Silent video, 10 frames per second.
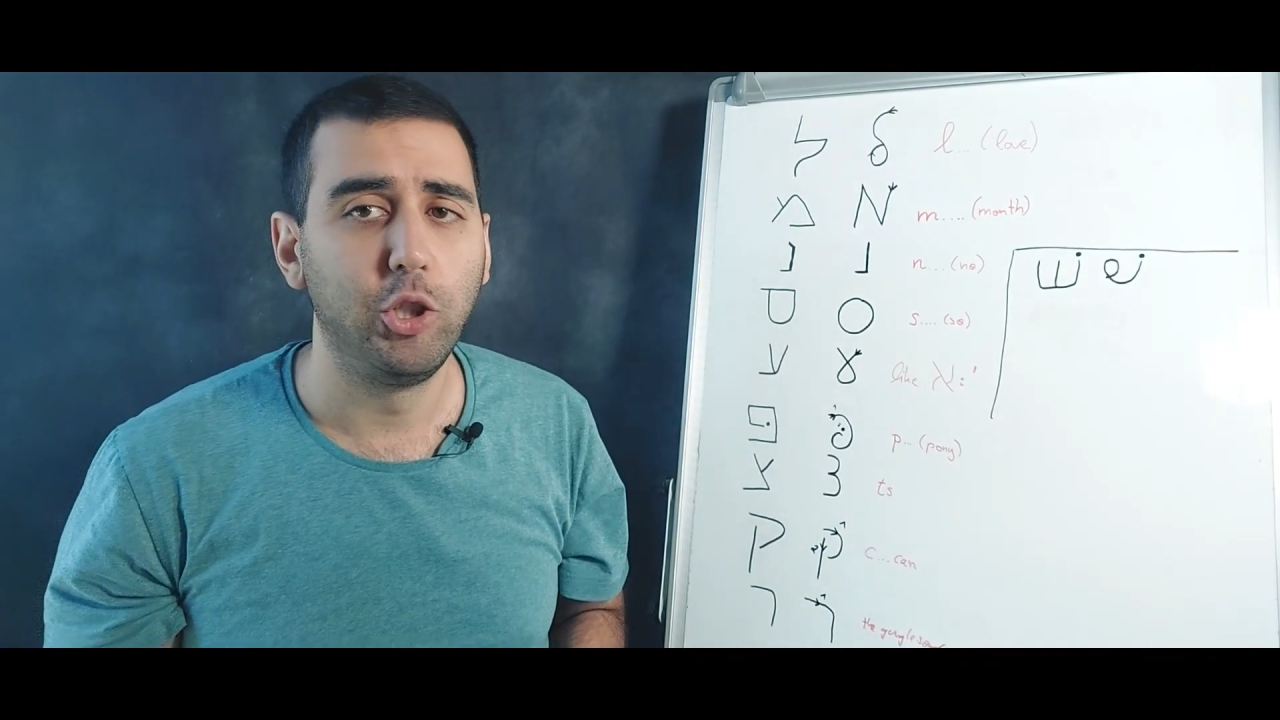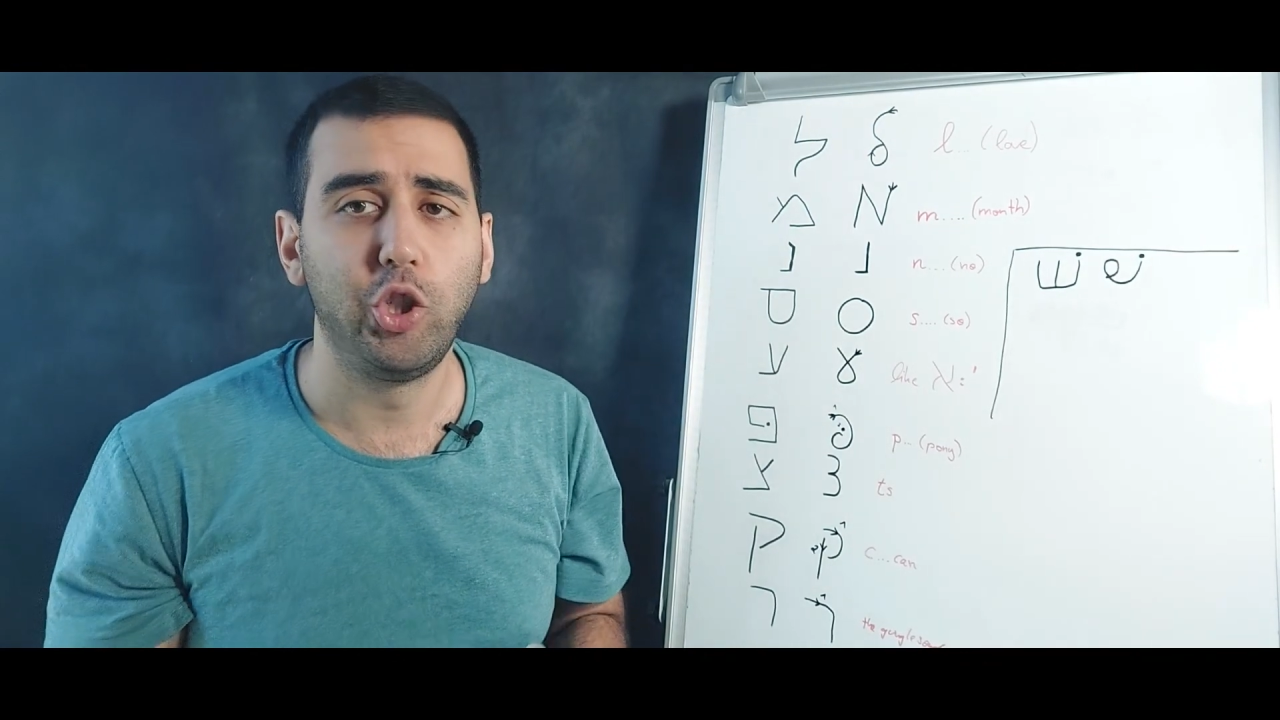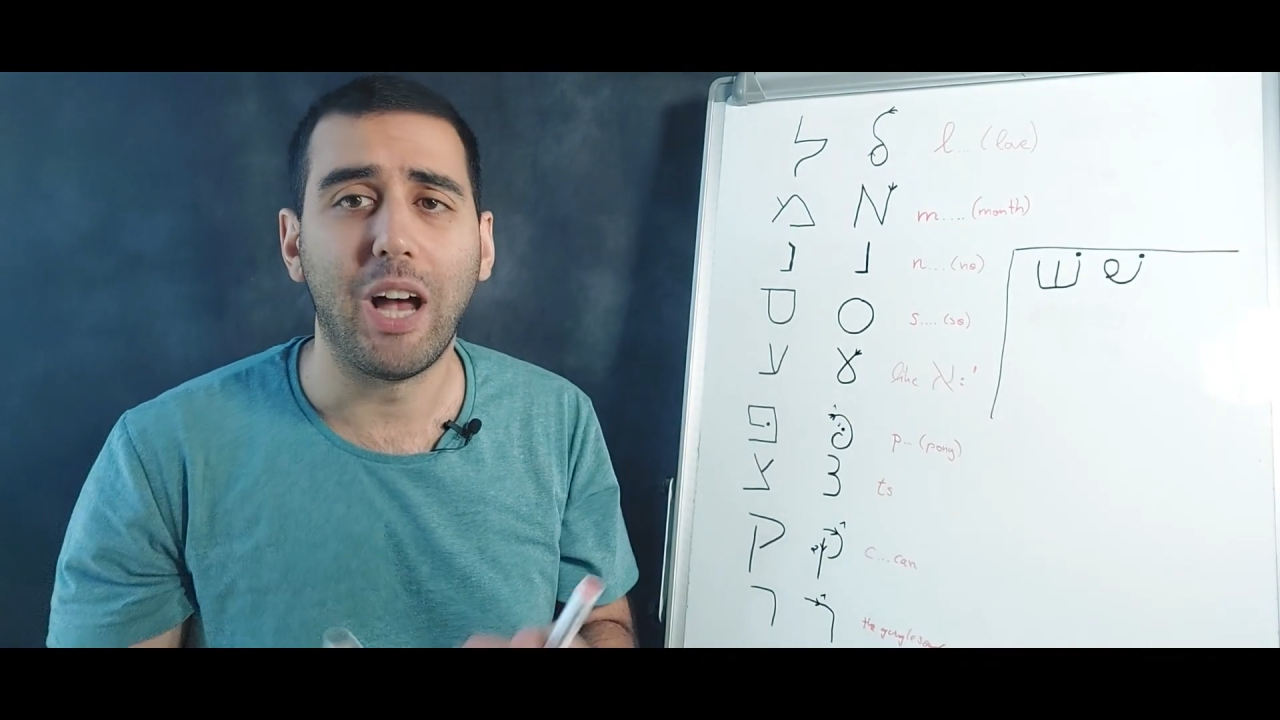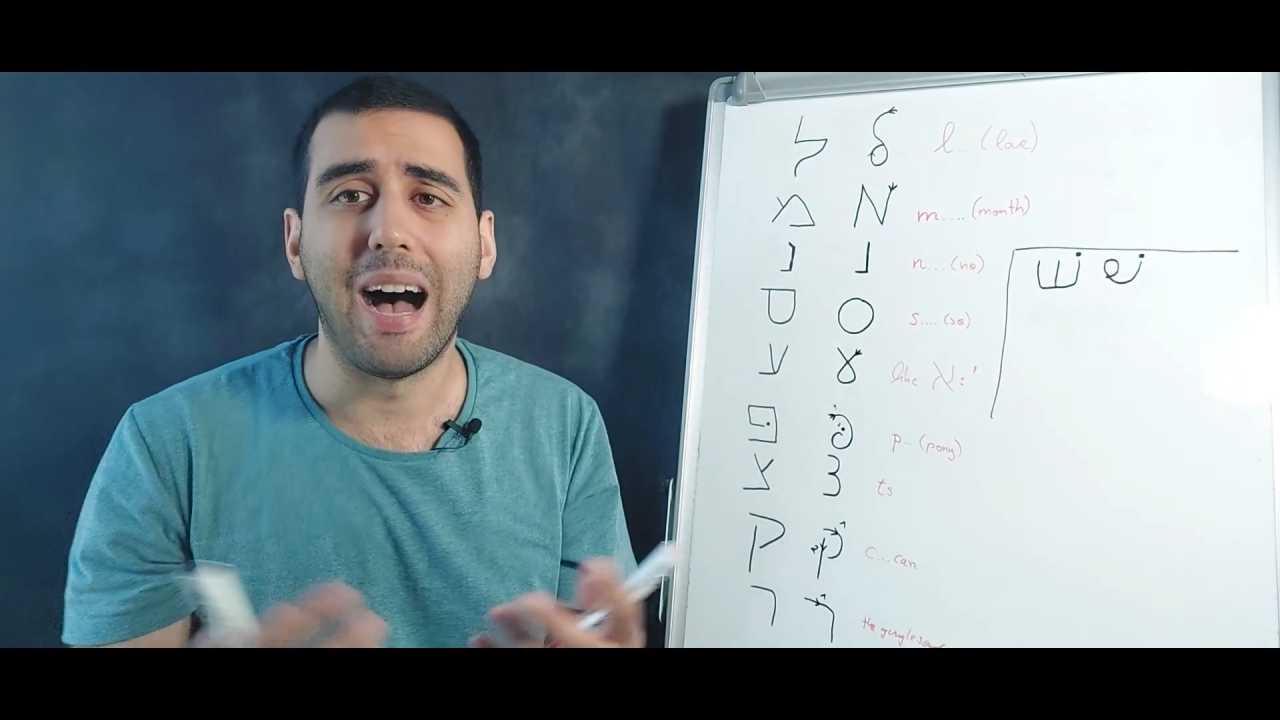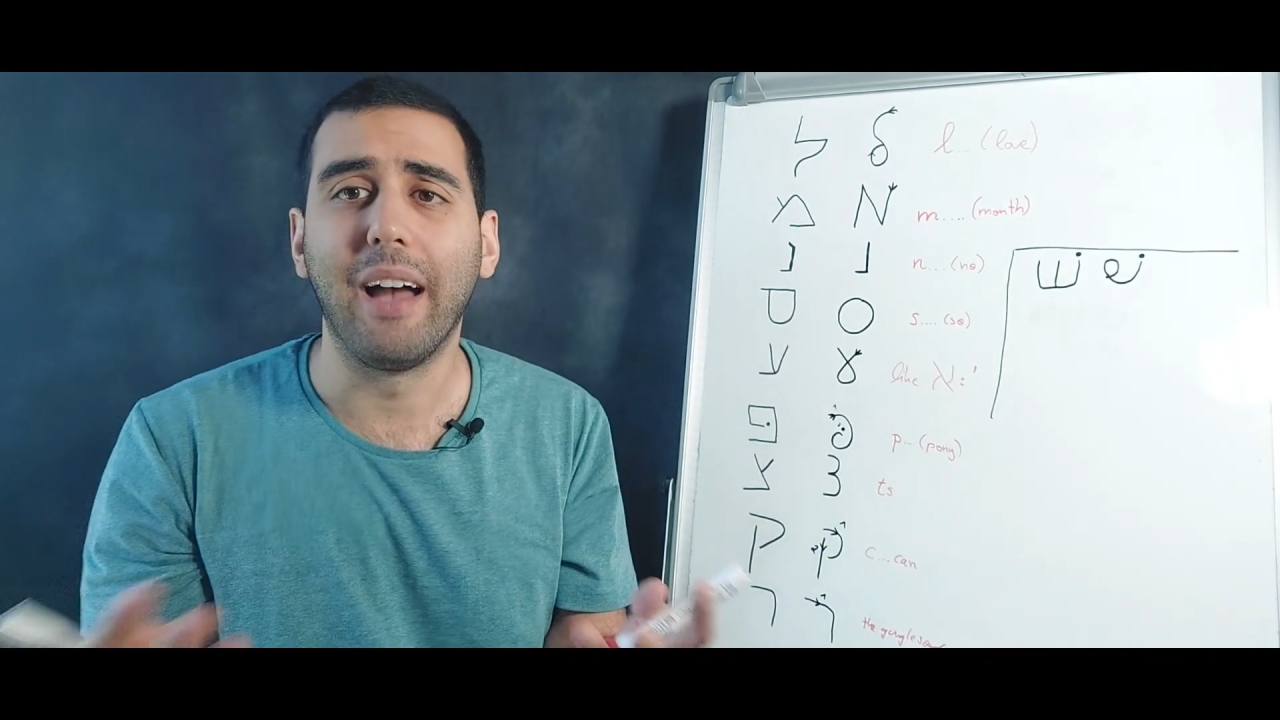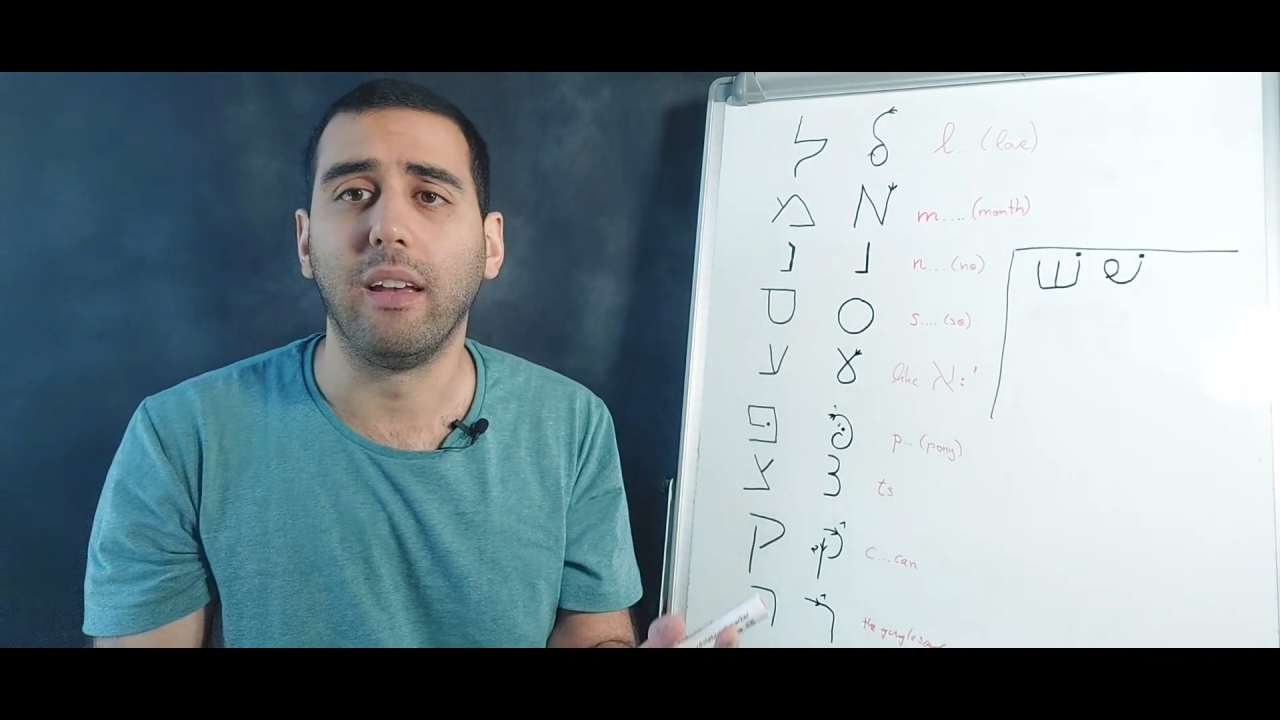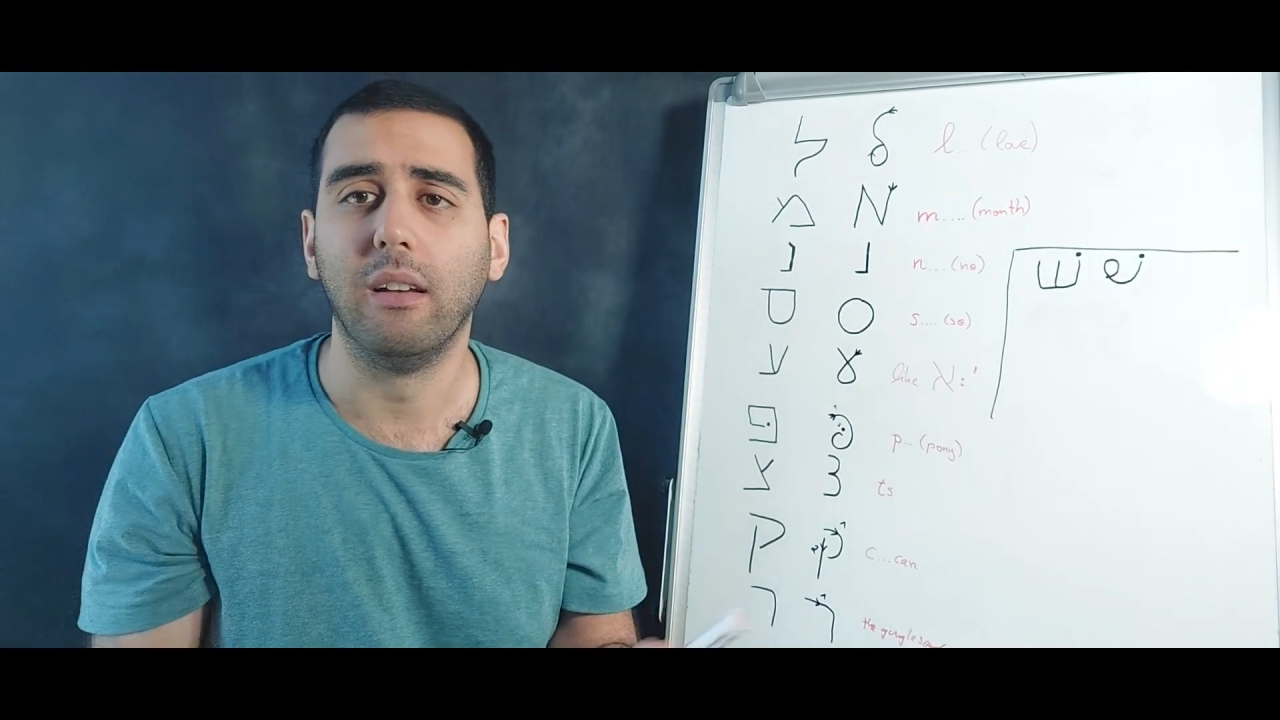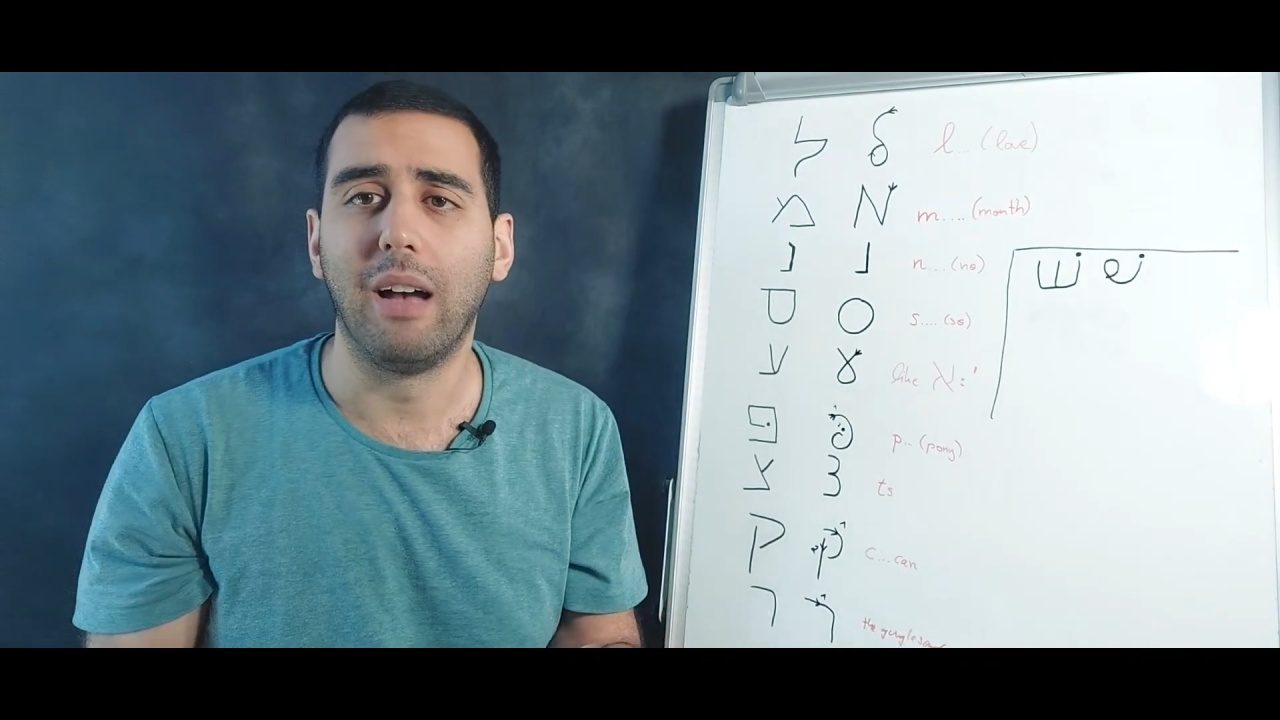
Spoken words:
shy.